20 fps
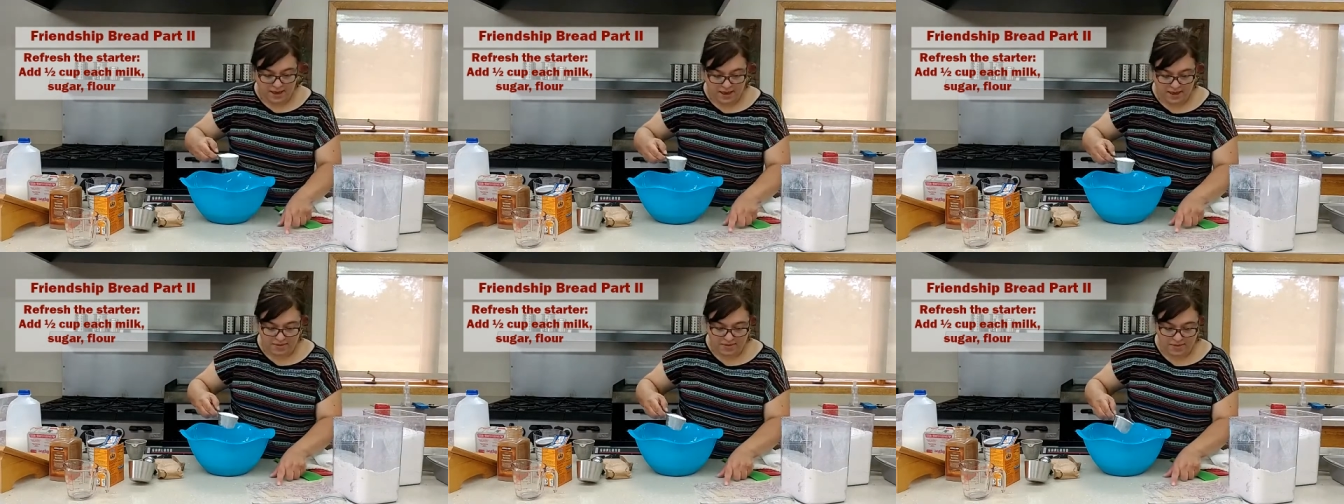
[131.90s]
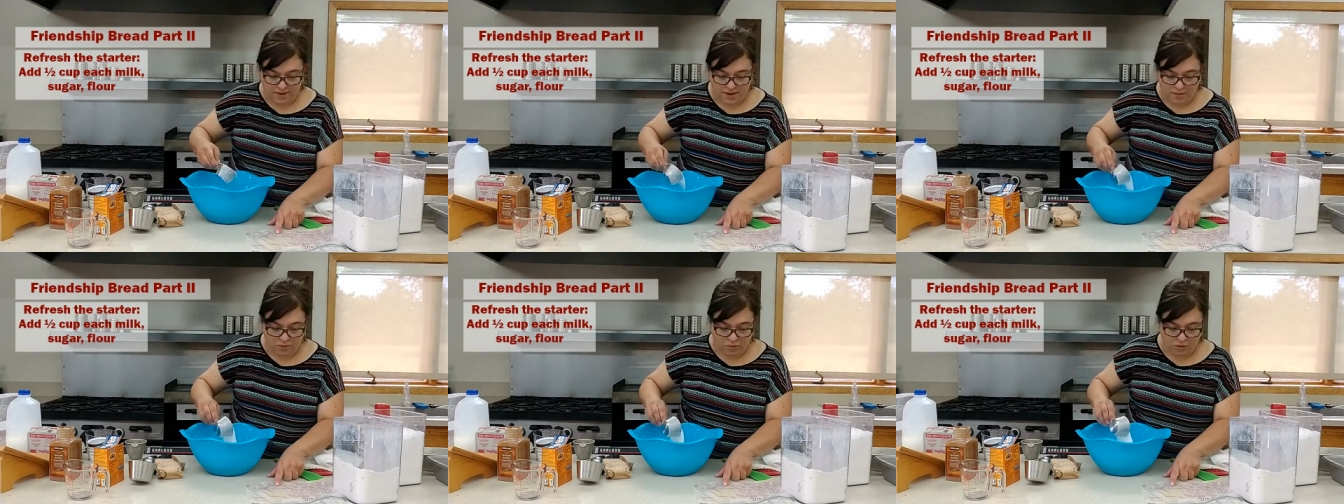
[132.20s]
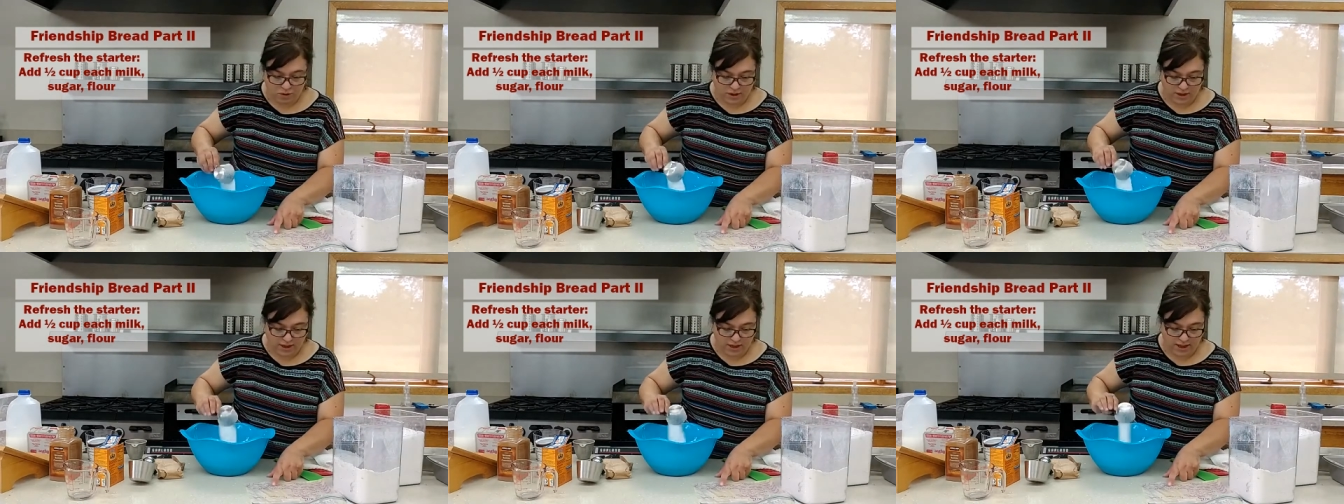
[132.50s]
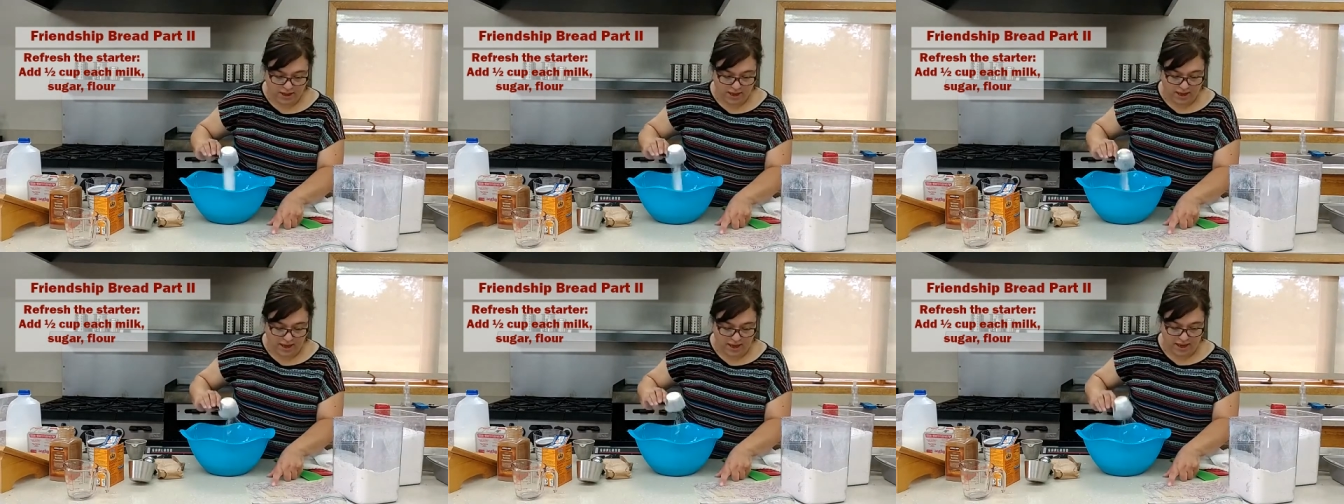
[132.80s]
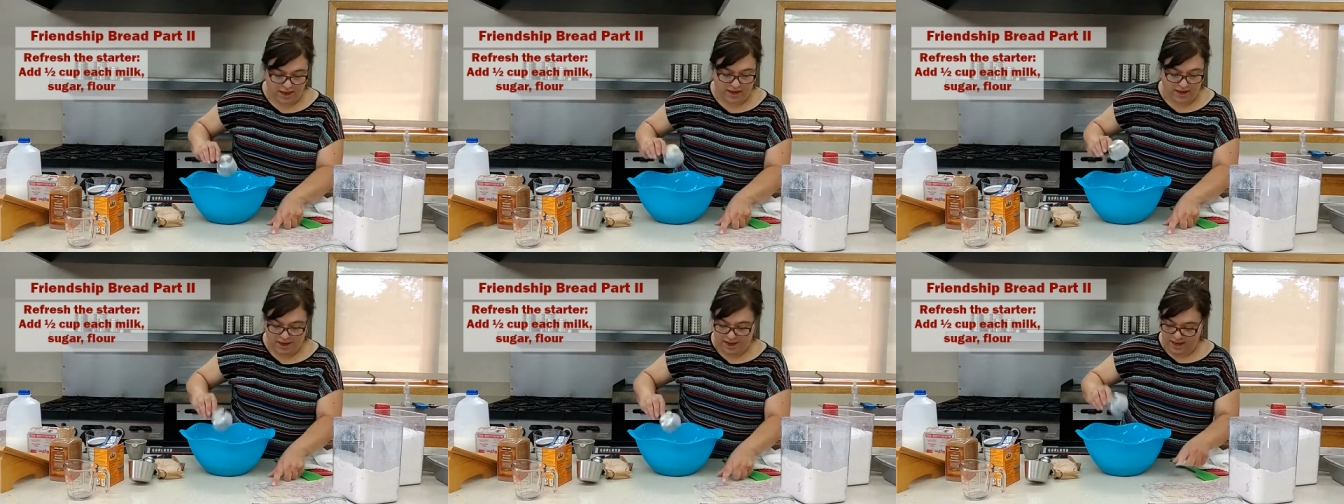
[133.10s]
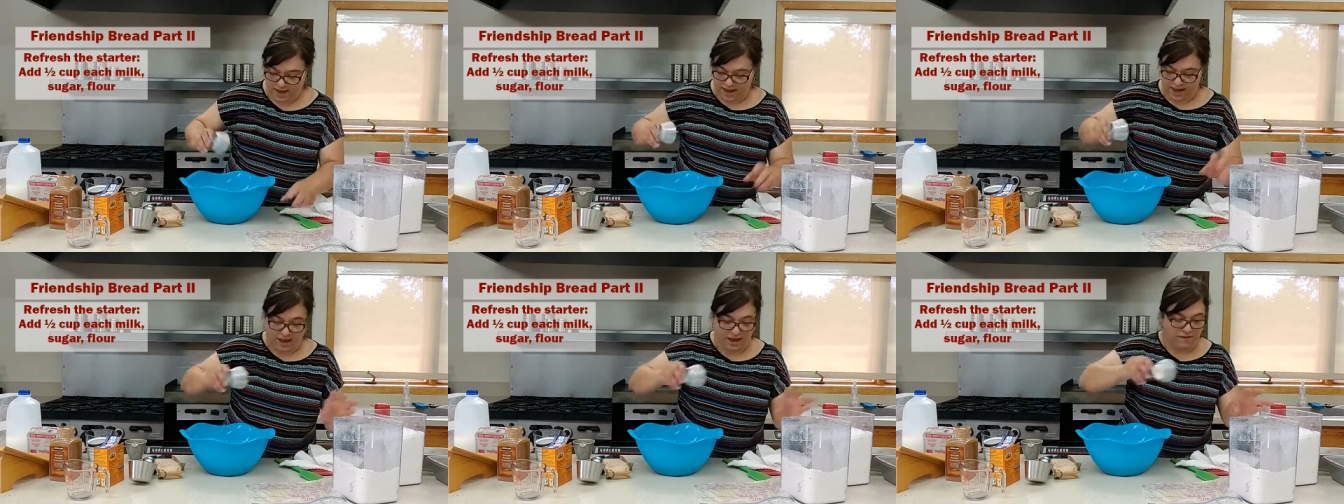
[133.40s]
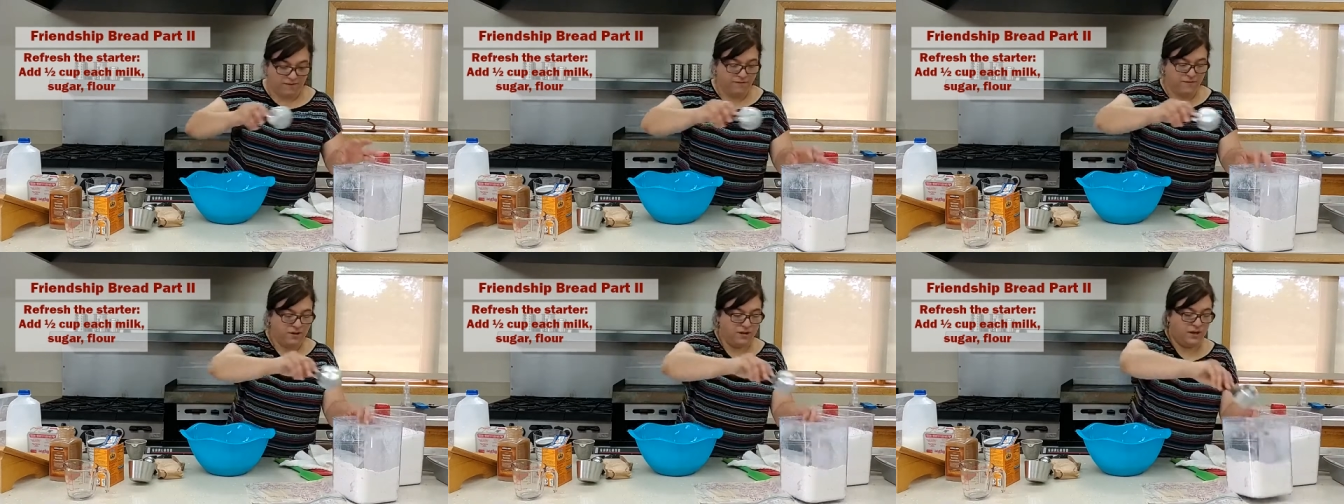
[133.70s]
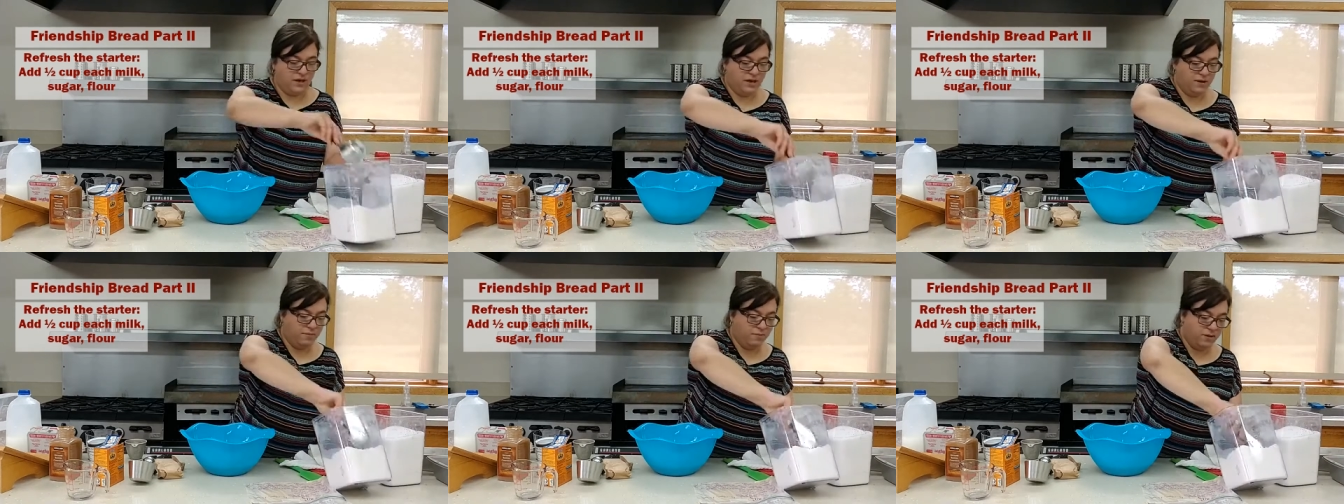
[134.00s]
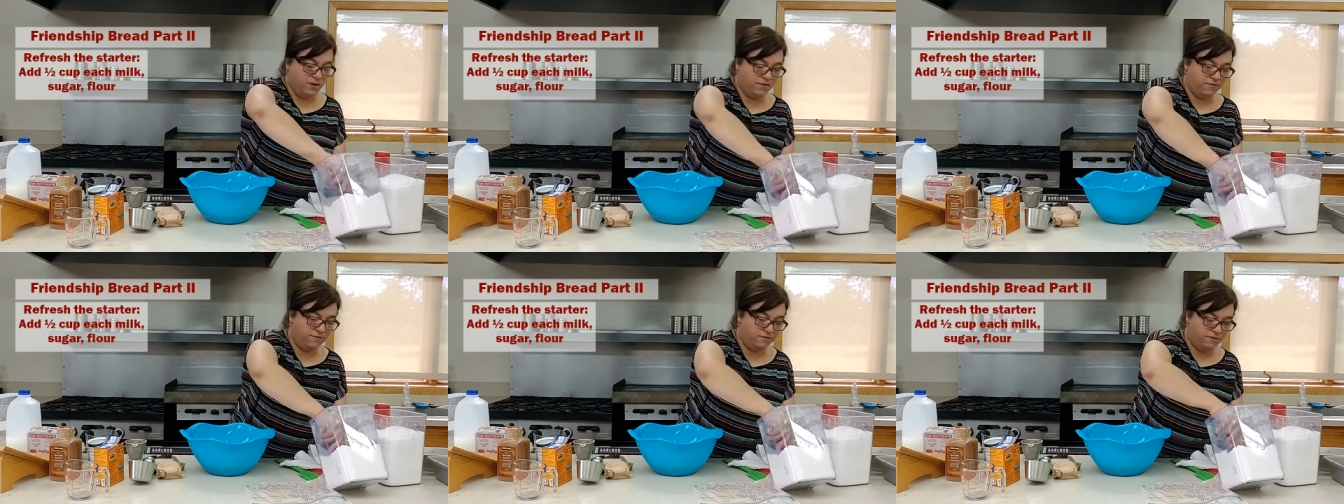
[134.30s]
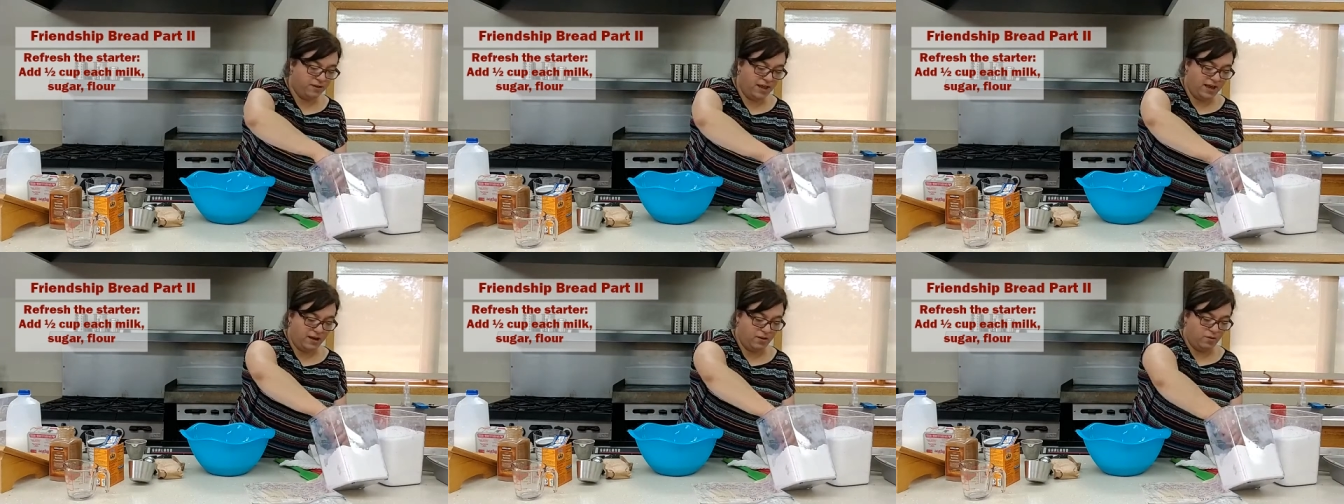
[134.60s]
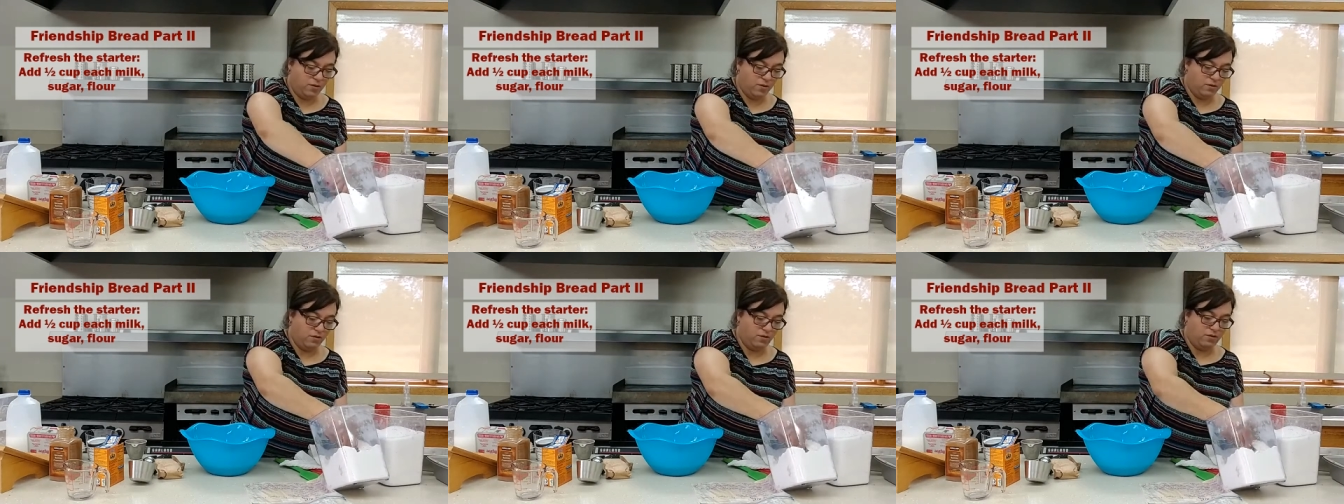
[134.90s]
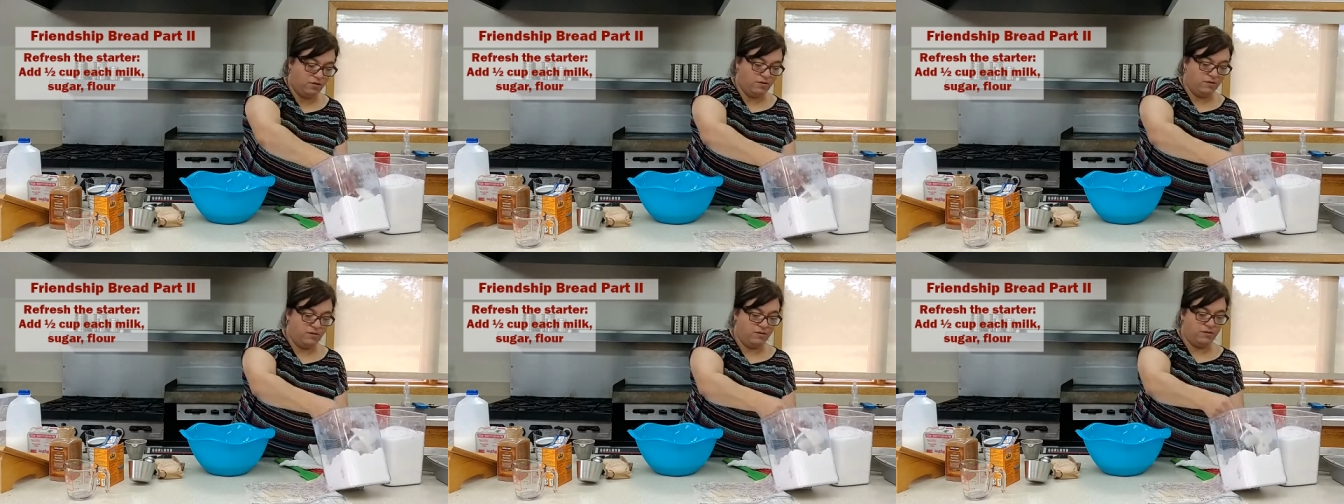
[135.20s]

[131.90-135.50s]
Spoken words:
And then we're going to add a half a cup of flour.